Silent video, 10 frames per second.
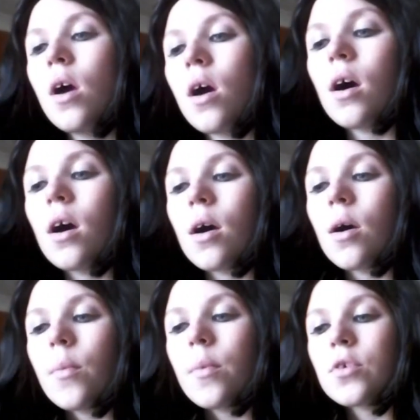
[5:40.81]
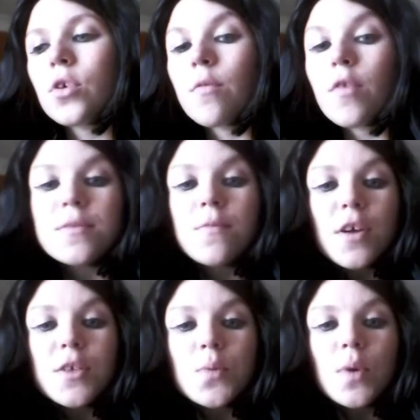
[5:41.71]
Cooking Fast and
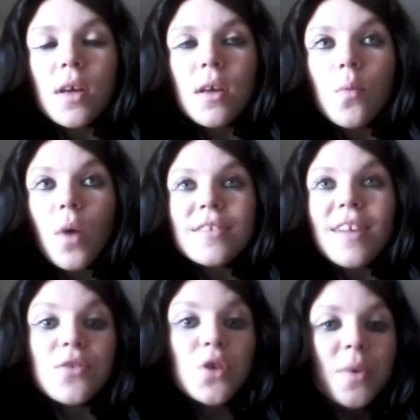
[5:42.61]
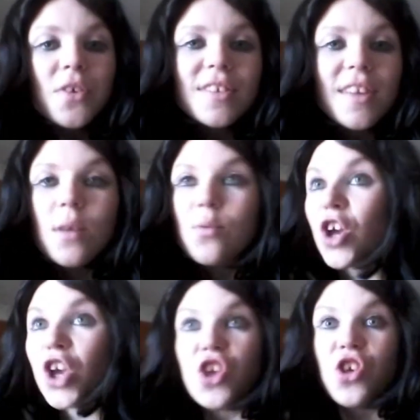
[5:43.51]
Fresh with West and Thomas, and he was
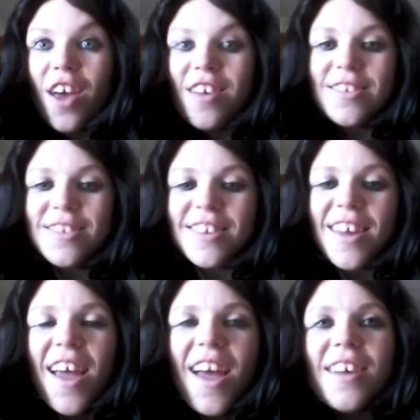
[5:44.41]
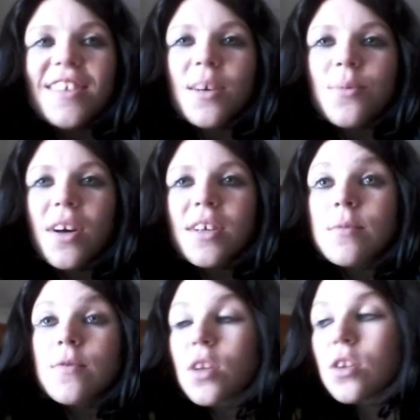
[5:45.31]
like, yes. Someone asked him
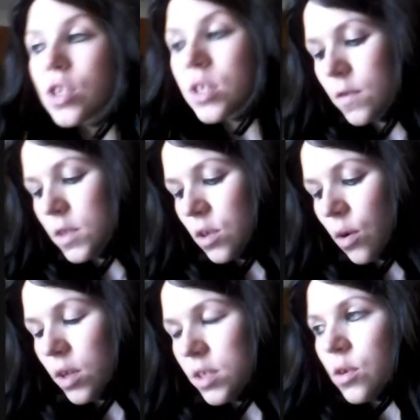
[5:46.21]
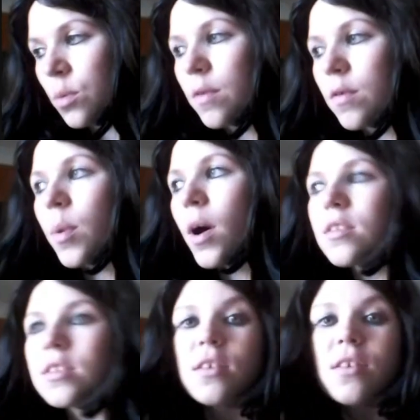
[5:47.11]
if he was going to dress up as a zombie for the
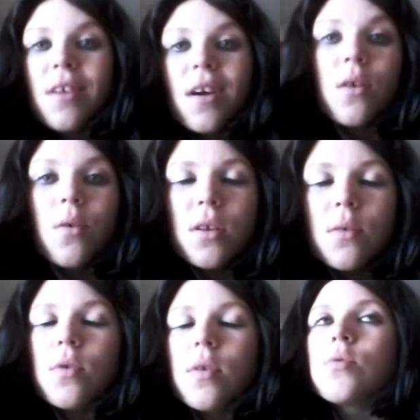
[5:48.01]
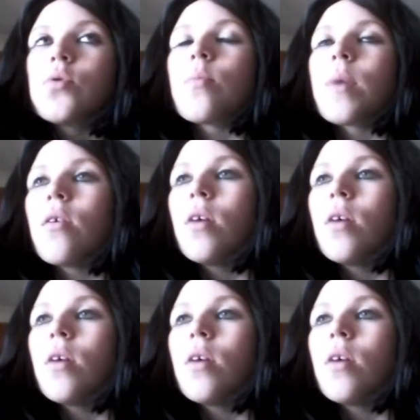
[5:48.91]
party, and he had no idea what they were talking about.